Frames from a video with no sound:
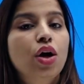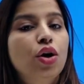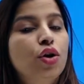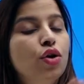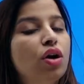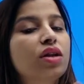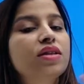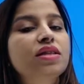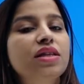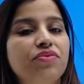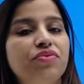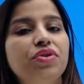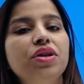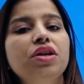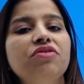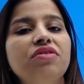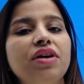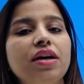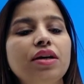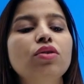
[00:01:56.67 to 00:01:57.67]
not
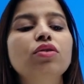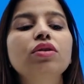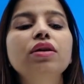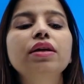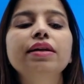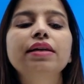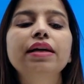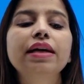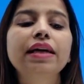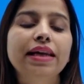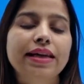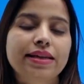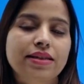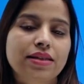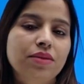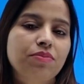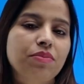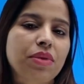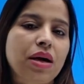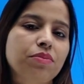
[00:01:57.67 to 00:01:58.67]
everyone, only the
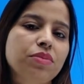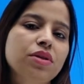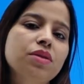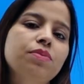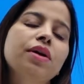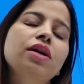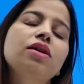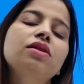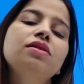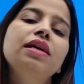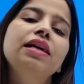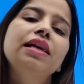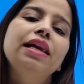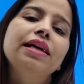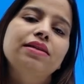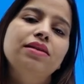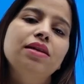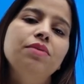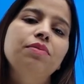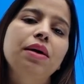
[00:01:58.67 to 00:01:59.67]
elected members because the
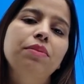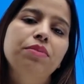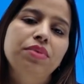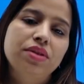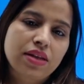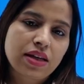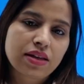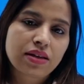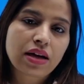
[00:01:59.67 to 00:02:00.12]
elected members are